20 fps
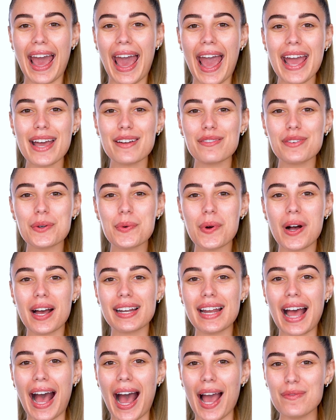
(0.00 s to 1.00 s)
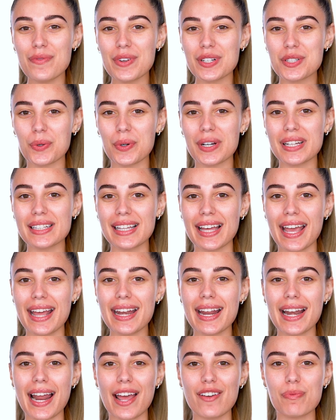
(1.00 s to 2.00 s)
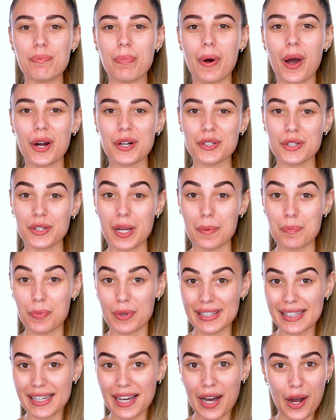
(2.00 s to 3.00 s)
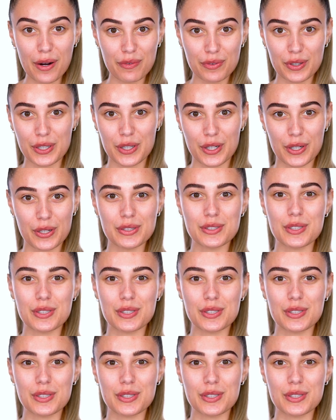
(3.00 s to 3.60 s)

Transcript: Hey everyone, I'm Victoria Lynn and I've partnered up with CoverGirl